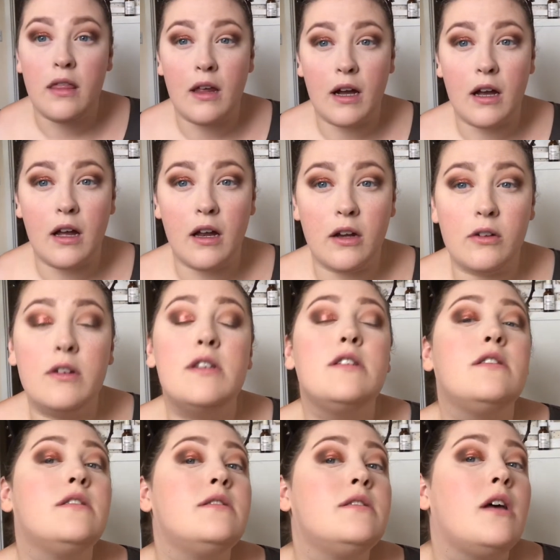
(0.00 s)
that colour is
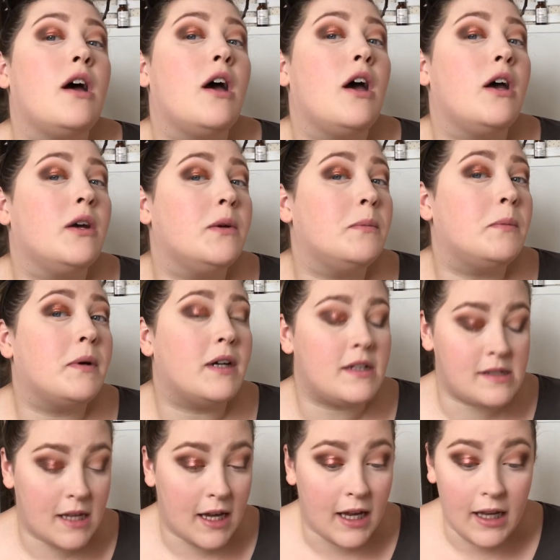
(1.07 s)
so
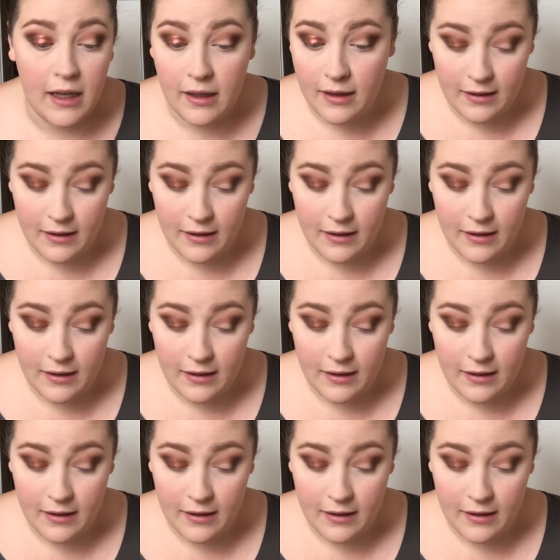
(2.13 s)
pretty.